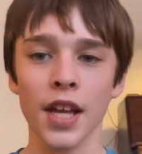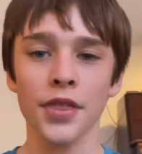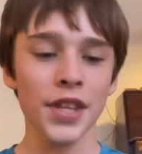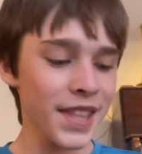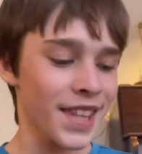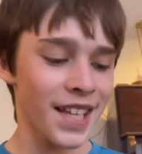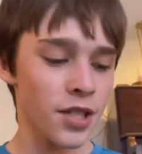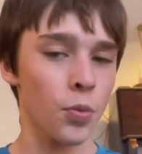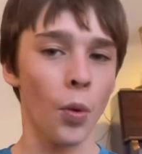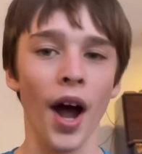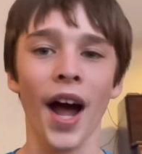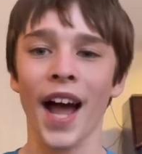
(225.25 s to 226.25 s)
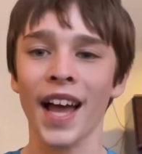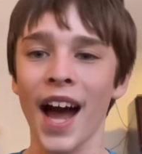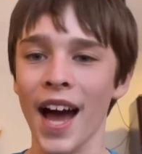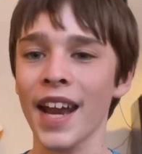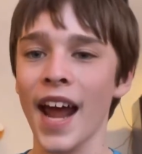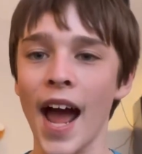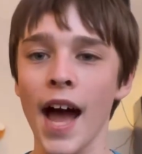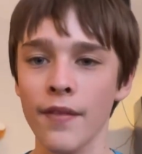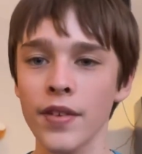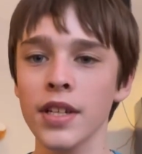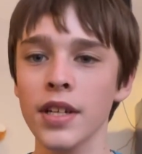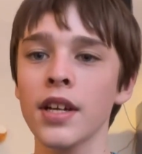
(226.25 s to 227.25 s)
I think that's why I kind of
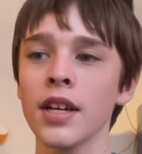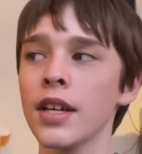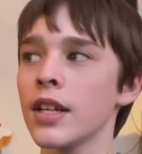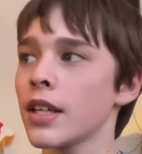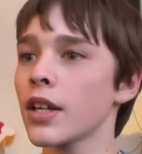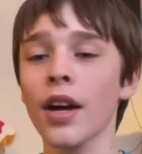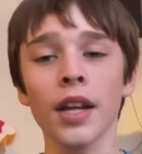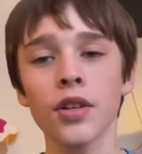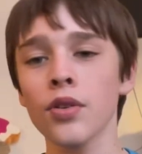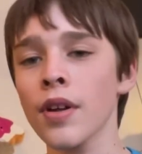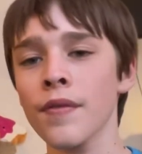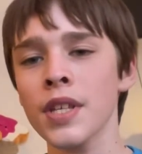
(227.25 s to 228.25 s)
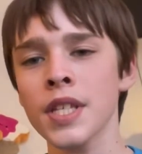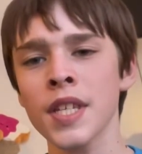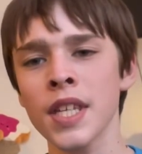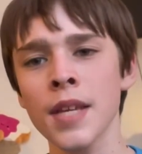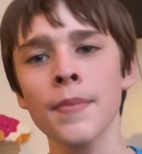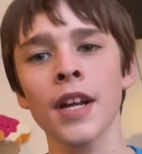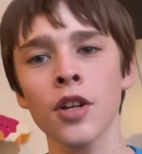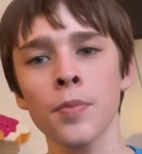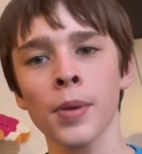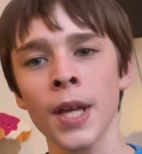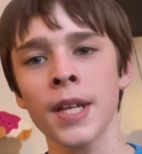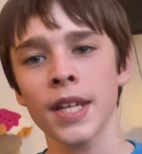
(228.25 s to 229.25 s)
have it here. I don't have the CD, but I do
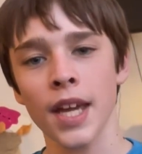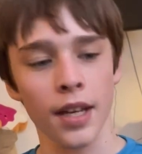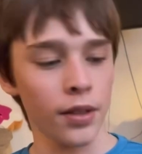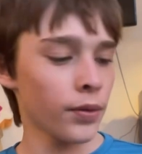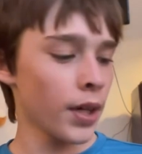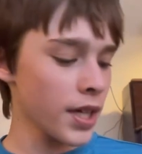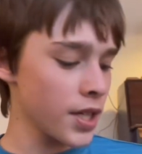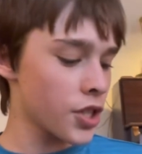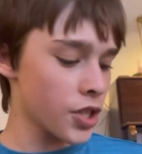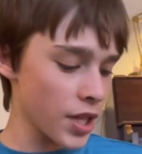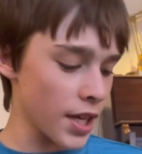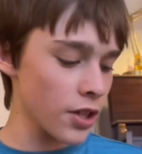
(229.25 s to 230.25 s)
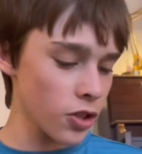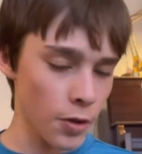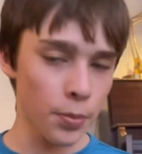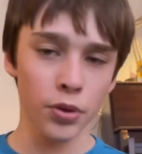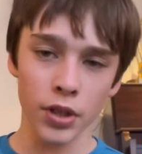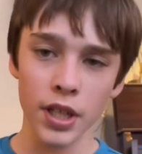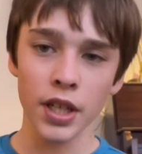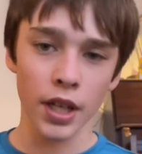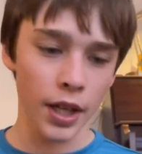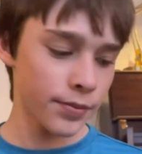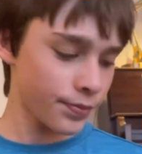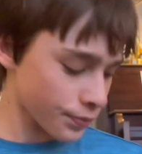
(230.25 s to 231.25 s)
plan to get it. Rage CDs are pretty
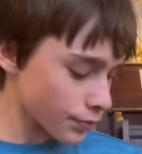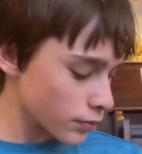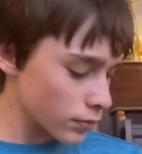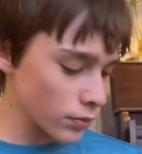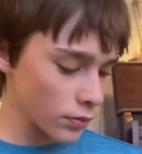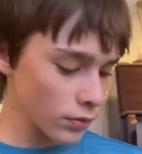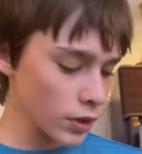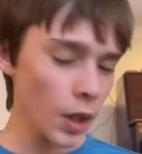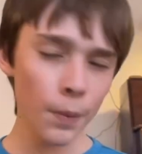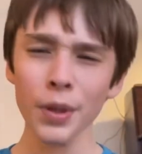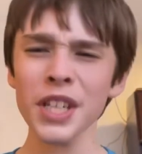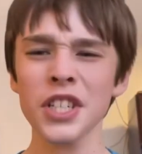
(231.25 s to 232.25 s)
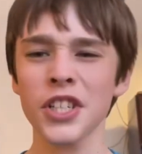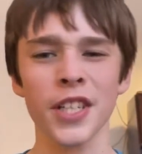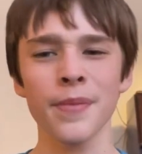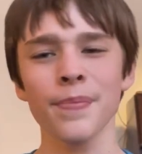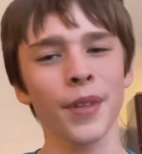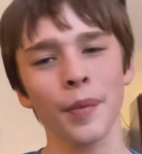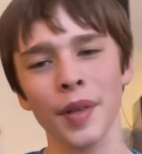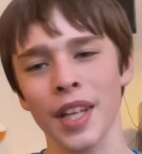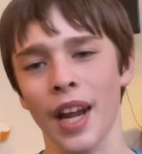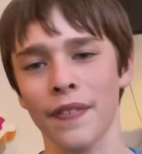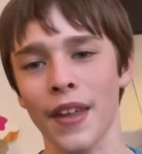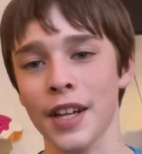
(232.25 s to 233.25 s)
cheap. They're really
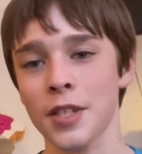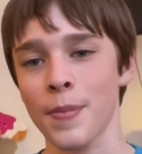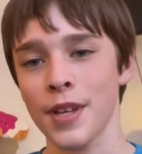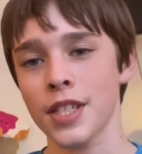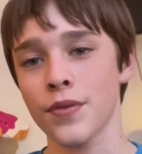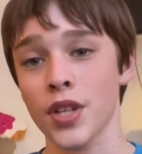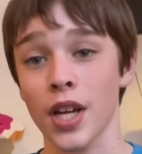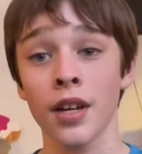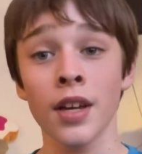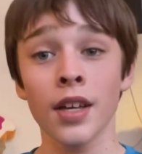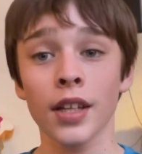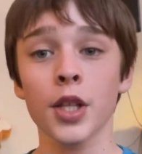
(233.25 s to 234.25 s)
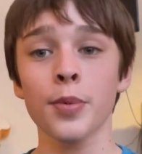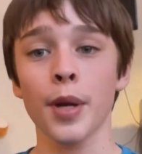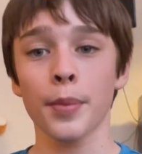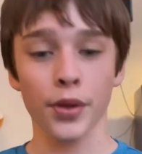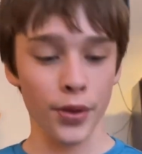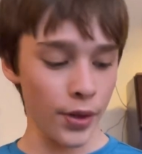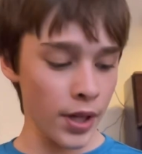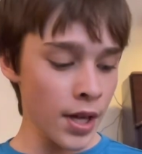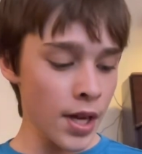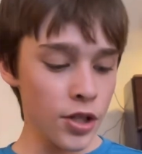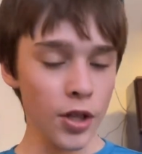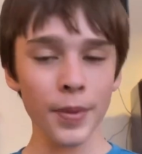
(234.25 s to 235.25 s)
not that expensive. So yeah, that's my number 3.
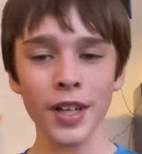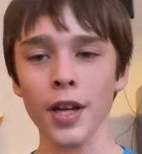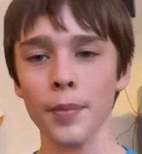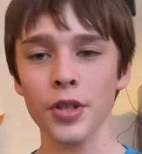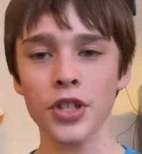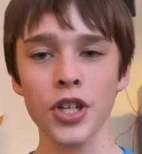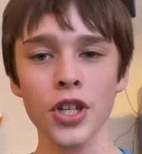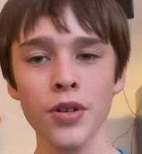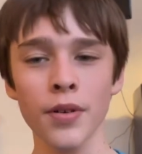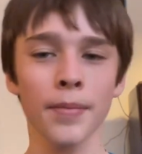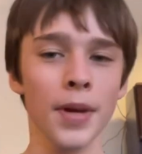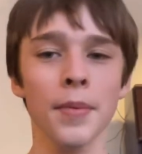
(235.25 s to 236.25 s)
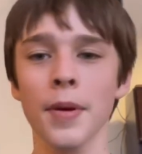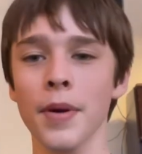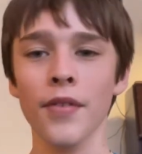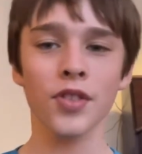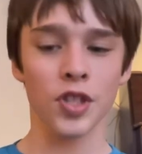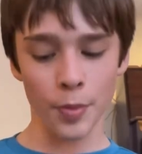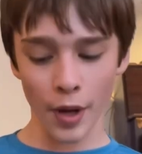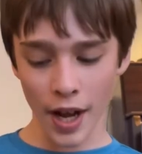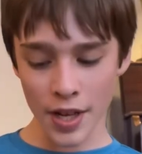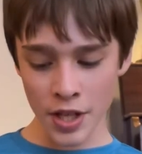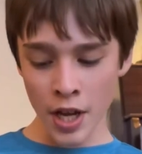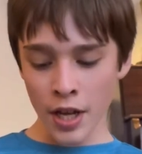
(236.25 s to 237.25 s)
Let's come in at number 2. Maybe a bit of a surprise.